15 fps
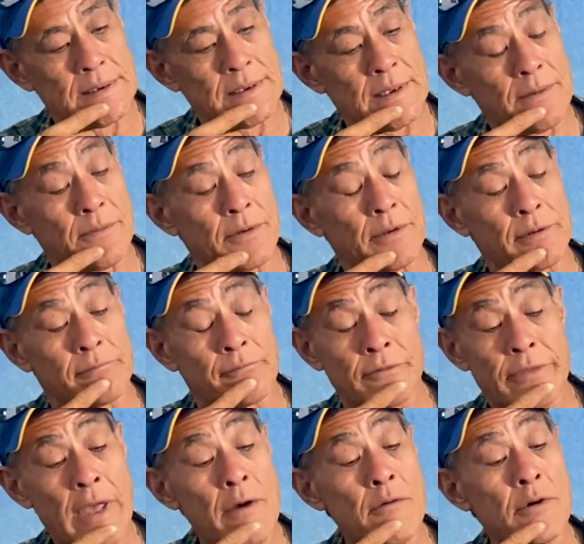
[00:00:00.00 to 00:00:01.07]
That
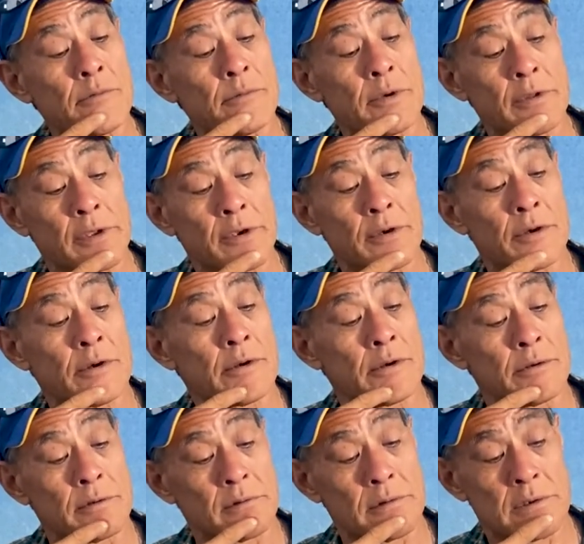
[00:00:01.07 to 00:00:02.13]
one really hurt.
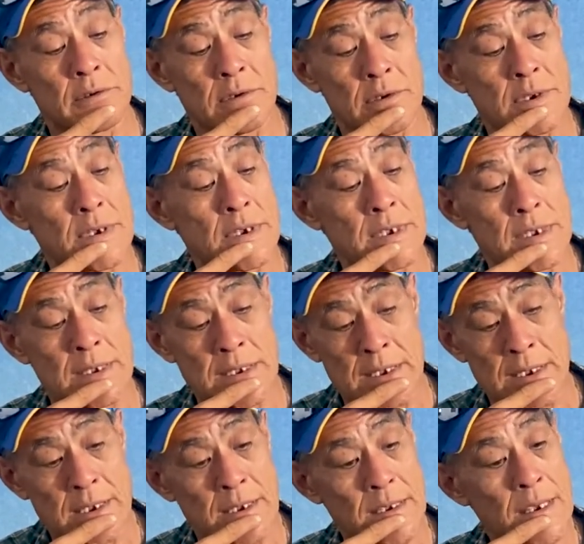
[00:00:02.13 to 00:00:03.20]

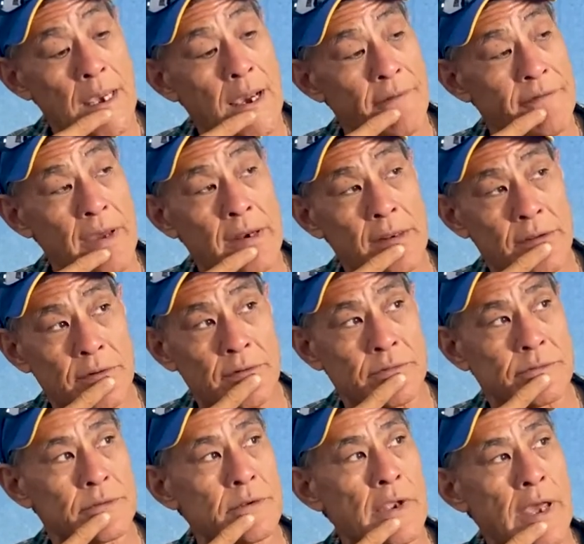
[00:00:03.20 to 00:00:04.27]
Yeah. I thought
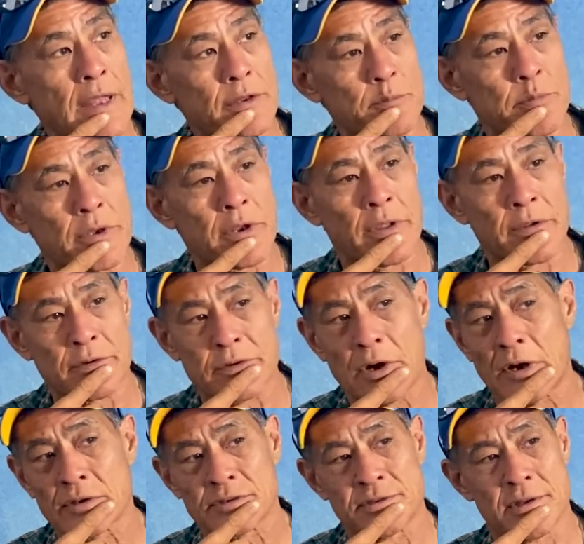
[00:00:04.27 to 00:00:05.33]
I had to put other
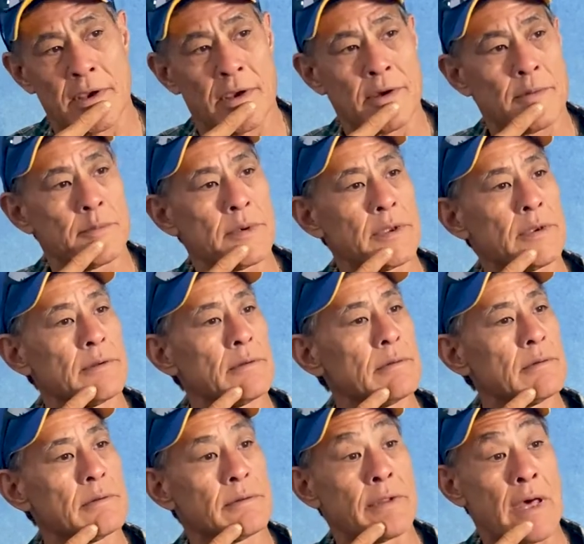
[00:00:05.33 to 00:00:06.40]
dogs down, but
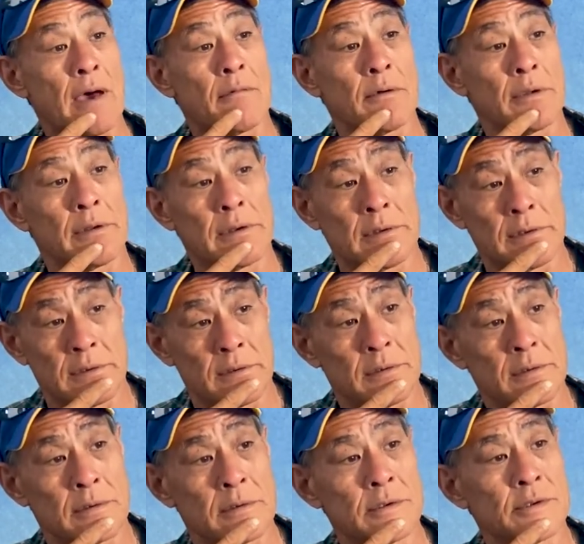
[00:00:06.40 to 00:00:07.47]
that one
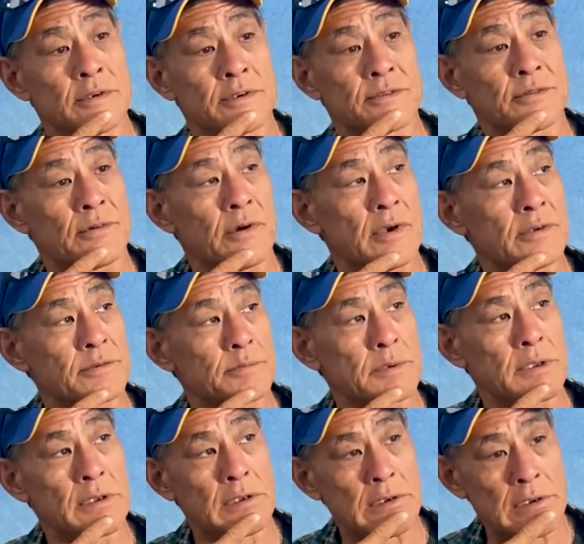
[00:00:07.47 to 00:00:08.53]
just crushed me.